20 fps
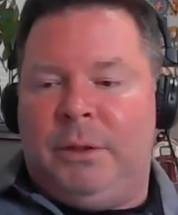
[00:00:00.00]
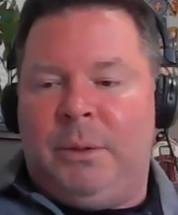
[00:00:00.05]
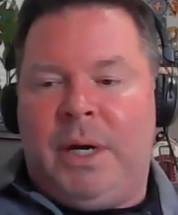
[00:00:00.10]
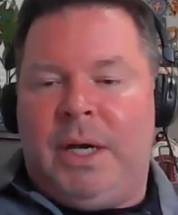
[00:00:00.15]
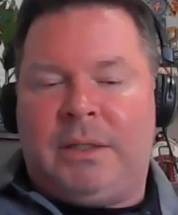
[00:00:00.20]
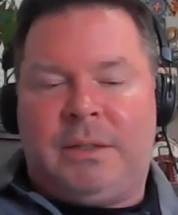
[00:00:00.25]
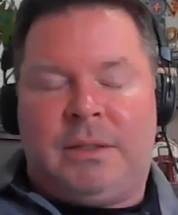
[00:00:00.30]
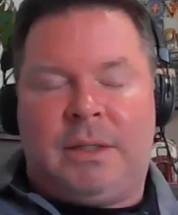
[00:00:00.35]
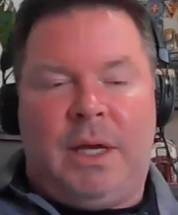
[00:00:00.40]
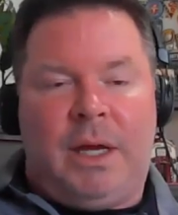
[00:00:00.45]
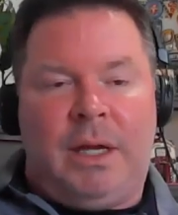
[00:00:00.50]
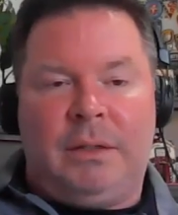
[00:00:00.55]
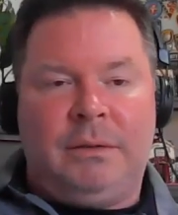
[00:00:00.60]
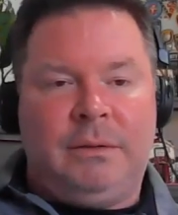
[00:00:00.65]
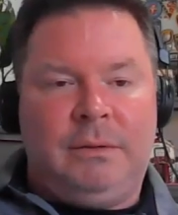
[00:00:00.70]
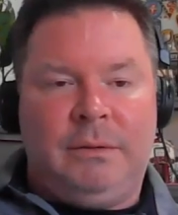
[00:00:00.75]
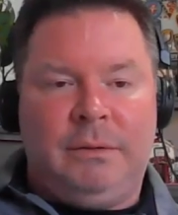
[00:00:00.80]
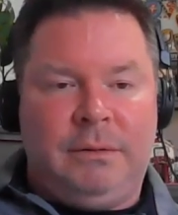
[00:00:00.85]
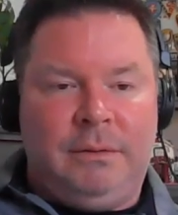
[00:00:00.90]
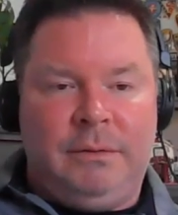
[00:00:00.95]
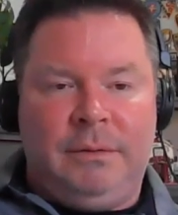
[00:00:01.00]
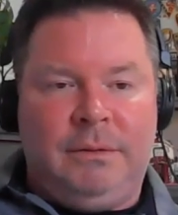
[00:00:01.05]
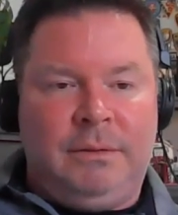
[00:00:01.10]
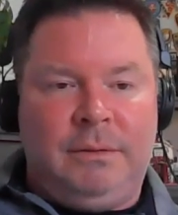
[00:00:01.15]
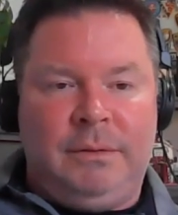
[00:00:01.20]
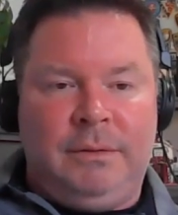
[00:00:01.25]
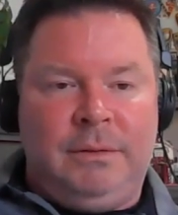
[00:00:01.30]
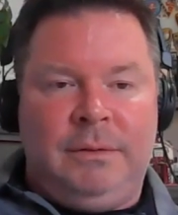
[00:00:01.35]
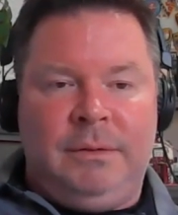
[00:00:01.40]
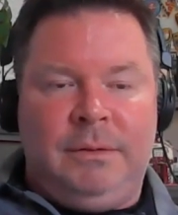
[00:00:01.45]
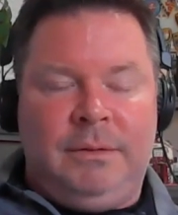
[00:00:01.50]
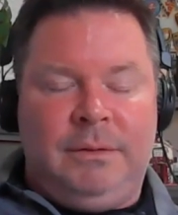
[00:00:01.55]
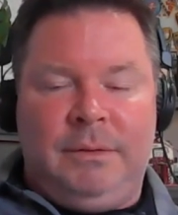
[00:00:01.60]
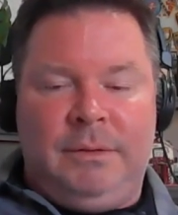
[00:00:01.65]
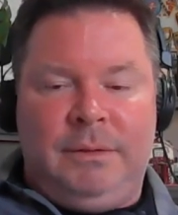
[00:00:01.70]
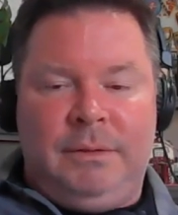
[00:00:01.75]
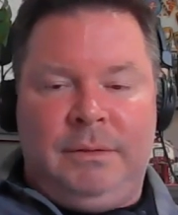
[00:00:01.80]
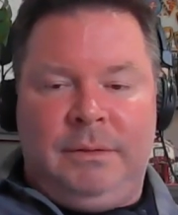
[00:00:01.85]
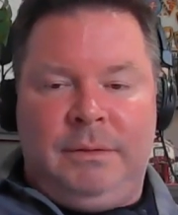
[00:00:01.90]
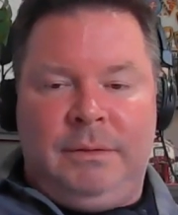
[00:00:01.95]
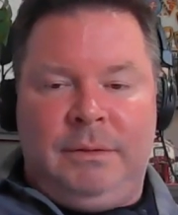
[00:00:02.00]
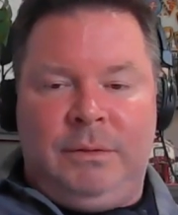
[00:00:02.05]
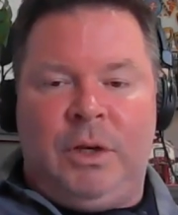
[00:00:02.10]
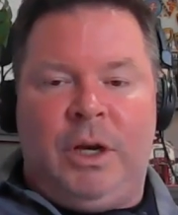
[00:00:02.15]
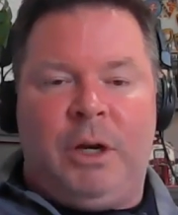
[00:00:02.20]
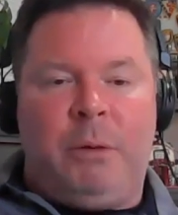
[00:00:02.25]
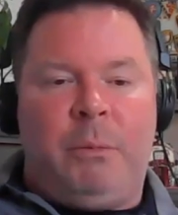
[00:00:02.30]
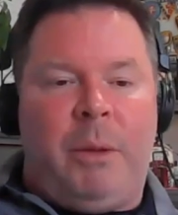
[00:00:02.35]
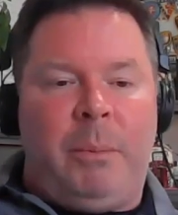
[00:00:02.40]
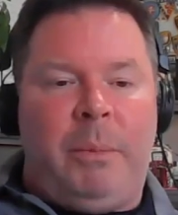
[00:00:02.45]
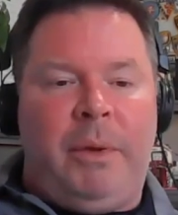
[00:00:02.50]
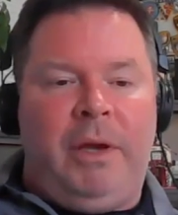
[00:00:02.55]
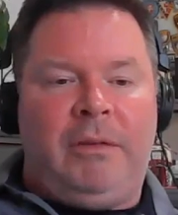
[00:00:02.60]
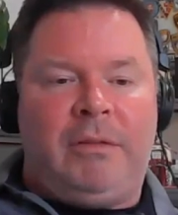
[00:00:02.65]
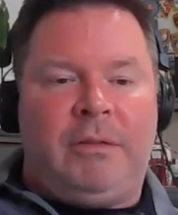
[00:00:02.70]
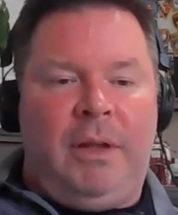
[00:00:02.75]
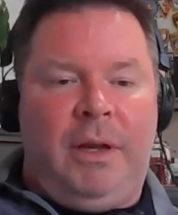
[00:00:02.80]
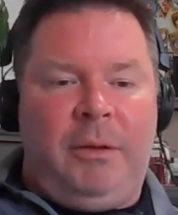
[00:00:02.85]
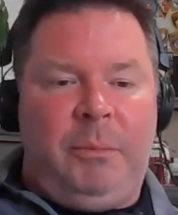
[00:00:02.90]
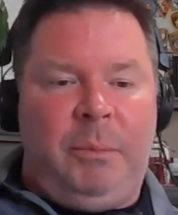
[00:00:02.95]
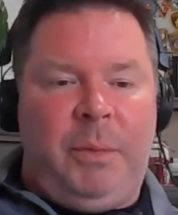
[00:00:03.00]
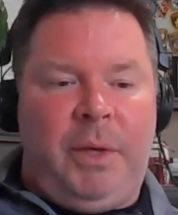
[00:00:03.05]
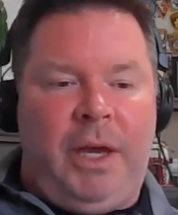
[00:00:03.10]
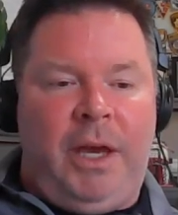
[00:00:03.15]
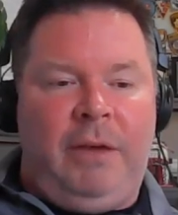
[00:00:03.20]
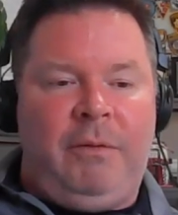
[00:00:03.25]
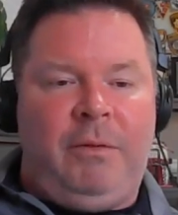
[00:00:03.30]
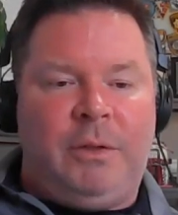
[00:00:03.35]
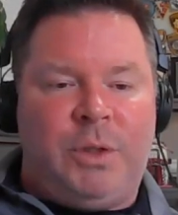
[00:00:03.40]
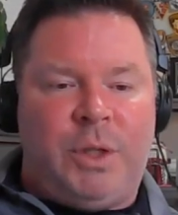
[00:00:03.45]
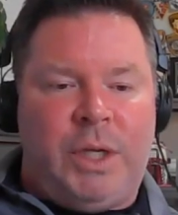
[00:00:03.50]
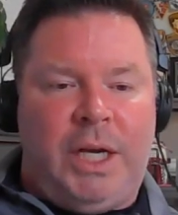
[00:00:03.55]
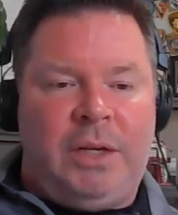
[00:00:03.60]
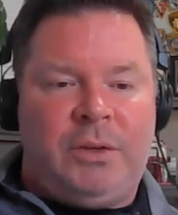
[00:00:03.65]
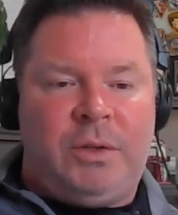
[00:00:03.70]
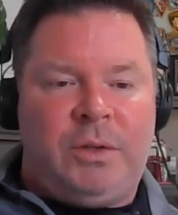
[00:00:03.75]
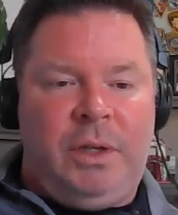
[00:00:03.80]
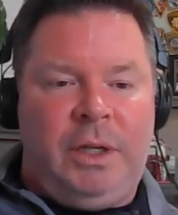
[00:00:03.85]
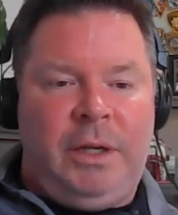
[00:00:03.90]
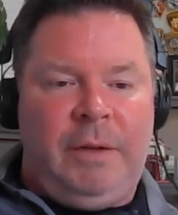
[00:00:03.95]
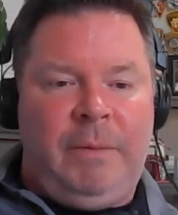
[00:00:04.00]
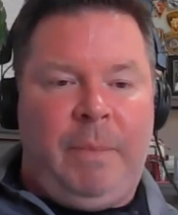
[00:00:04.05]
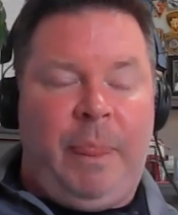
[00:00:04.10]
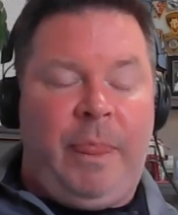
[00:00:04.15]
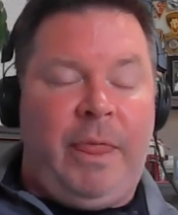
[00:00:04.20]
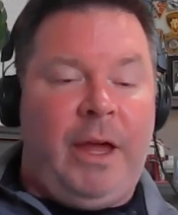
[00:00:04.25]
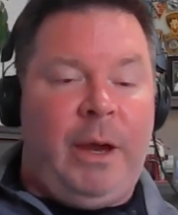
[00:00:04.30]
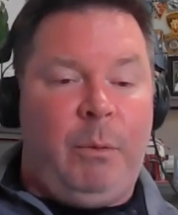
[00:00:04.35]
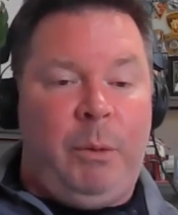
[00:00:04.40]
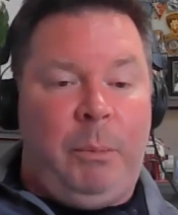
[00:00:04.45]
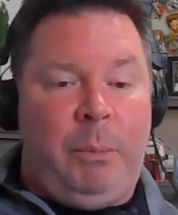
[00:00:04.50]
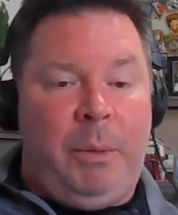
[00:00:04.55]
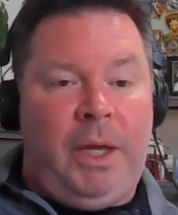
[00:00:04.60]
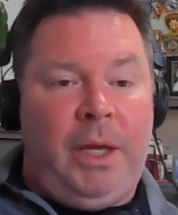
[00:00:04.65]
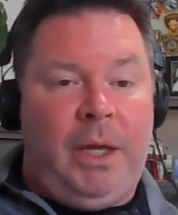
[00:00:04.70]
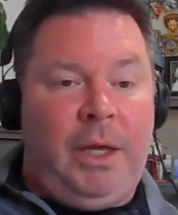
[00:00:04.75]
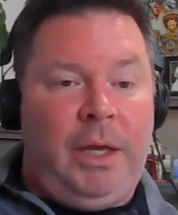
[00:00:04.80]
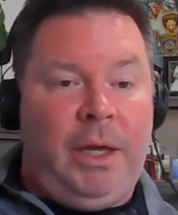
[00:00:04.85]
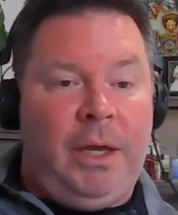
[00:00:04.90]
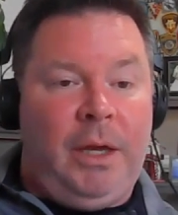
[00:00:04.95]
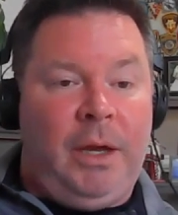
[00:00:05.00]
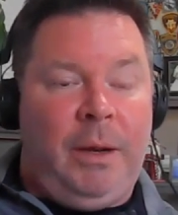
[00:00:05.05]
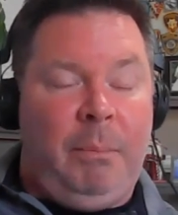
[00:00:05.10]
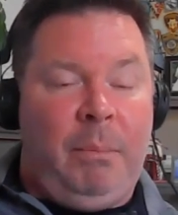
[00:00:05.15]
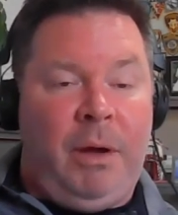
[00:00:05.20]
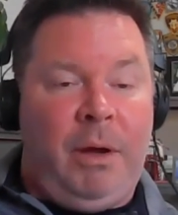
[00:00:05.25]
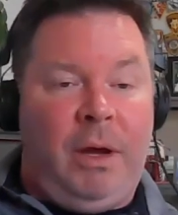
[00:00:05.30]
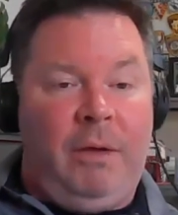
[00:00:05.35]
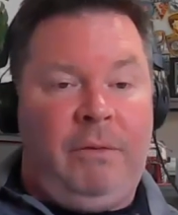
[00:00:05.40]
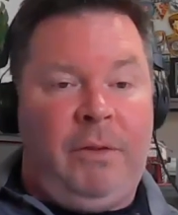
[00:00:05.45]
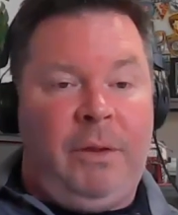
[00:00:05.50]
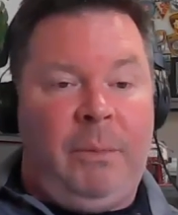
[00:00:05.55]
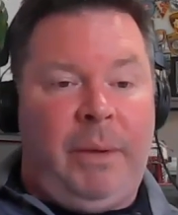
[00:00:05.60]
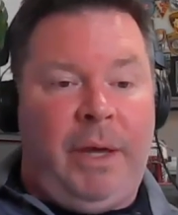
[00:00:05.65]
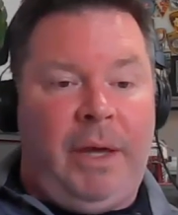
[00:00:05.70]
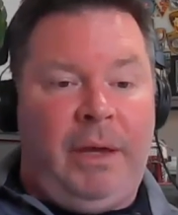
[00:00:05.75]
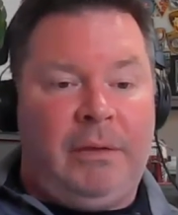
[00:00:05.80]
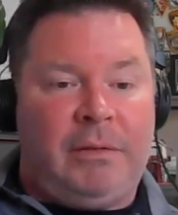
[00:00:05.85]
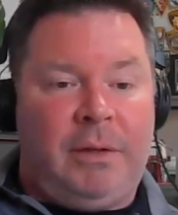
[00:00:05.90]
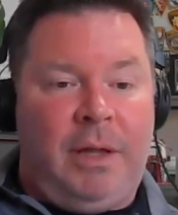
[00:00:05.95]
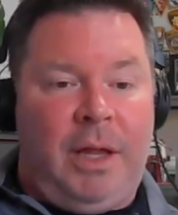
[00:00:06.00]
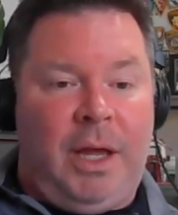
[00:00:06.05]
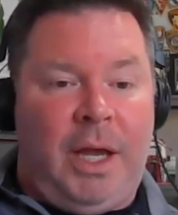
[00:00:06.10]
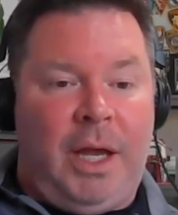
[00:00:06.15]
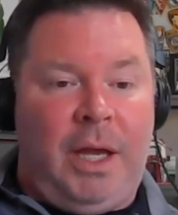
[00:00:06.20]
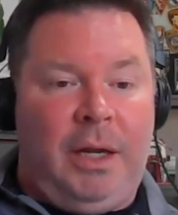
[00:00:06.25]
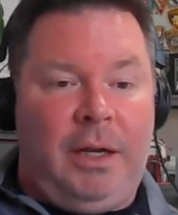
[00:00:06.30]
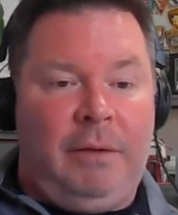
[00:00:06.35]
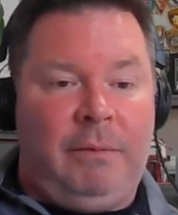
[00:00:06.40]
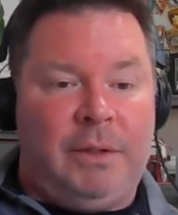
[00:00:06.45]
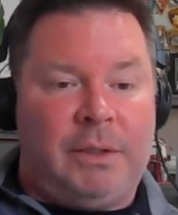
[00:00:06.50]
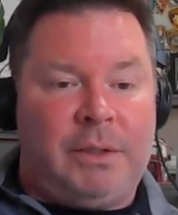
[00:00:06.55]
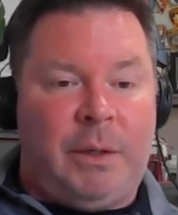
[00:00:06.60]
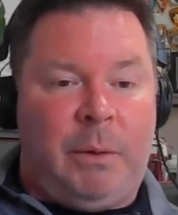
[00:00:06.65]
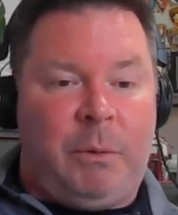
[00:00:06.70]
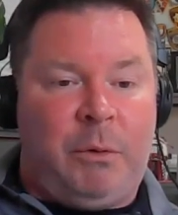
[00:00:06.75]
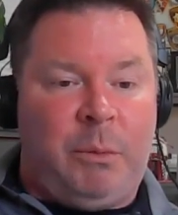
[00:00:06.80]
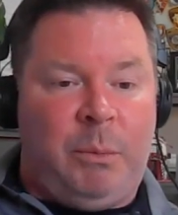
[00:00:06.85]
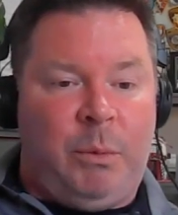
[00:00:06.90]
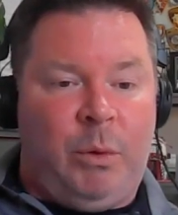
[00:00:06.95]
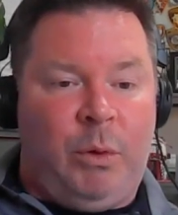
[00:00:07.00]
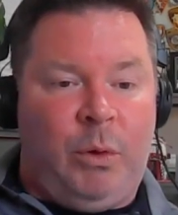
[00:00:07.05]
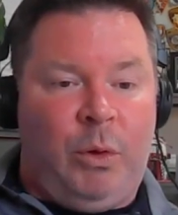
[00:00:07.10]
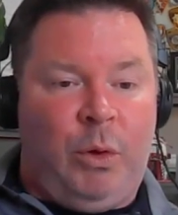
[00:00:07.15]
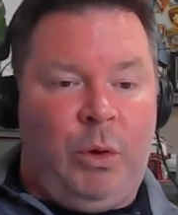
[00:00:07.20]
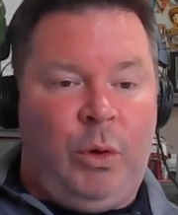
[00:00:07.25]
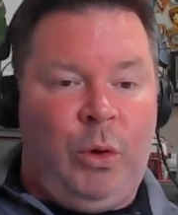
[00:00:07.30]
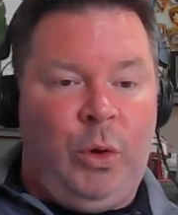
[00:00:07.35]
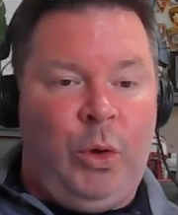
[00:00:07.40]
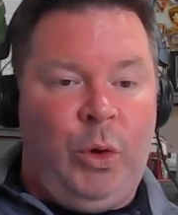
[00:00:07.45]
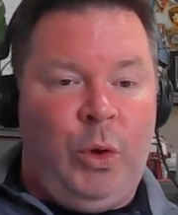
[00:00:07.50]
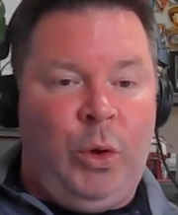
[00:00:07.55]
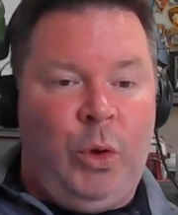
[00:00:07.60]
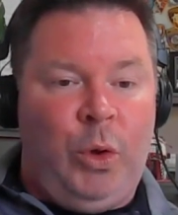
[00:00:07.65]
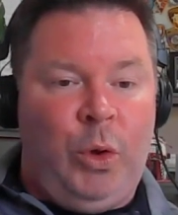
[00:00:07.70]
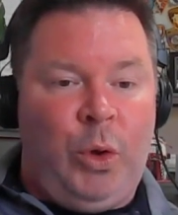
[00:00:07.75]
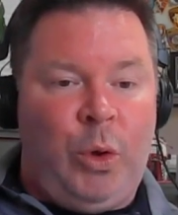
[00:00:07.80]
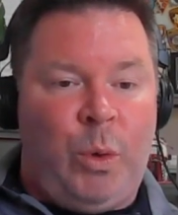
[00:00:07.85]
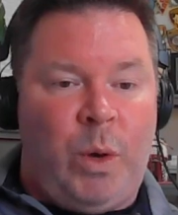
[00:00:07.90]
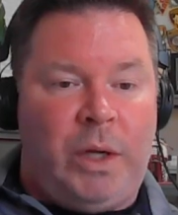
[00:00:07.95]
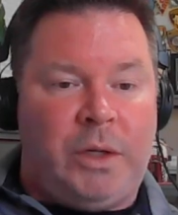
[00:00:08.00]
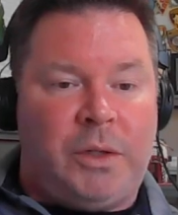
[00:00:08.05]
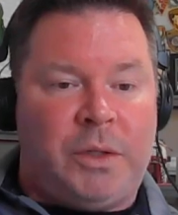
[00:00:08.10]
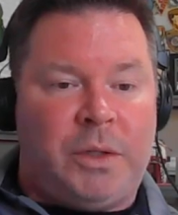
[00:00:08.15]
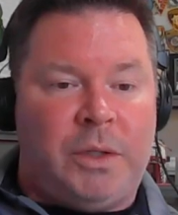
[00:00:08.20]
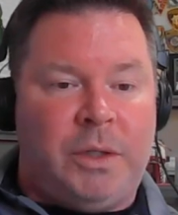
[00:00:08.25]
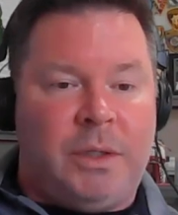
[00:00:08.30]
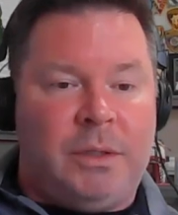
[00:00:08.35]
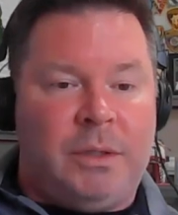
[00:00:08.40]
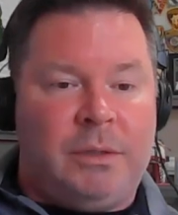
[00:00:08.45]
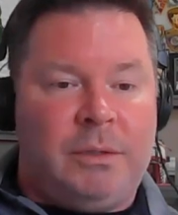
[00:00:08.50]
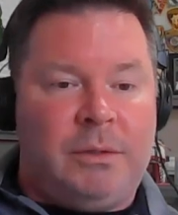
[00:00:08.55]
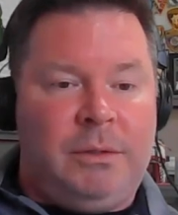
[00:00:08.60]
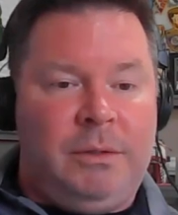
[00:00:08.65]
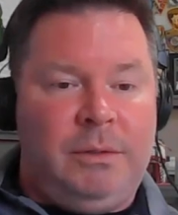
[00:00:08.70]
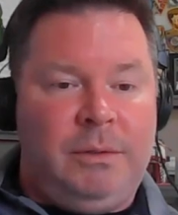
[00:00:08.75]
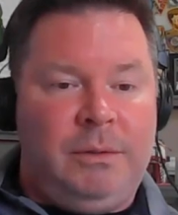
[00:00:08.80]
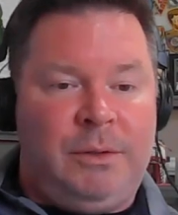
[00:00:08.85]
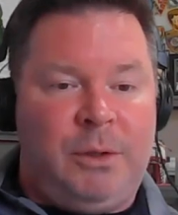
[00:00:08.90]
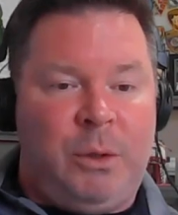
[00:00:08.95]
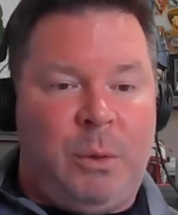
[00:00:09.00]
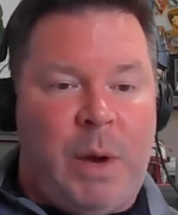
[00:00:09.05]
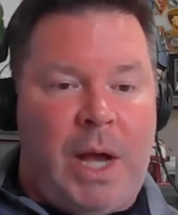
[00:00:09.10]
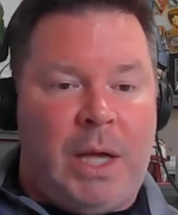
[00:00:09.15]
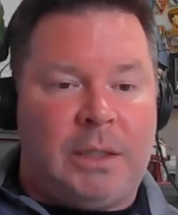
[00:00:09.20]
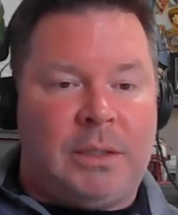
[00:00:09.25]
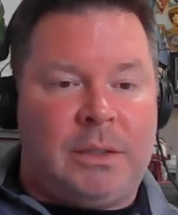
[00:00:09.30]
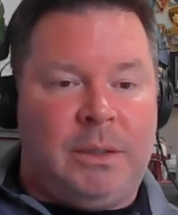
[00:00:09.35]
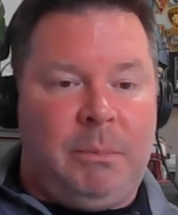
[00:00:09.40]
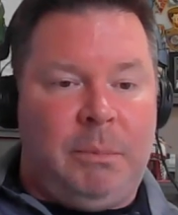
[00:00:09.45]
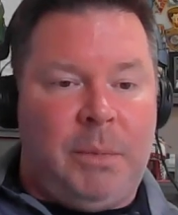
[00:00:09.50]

Who asked that? Talking about baseline behaviors, Ashley, that would be above the baseline of acceptable questions to ask.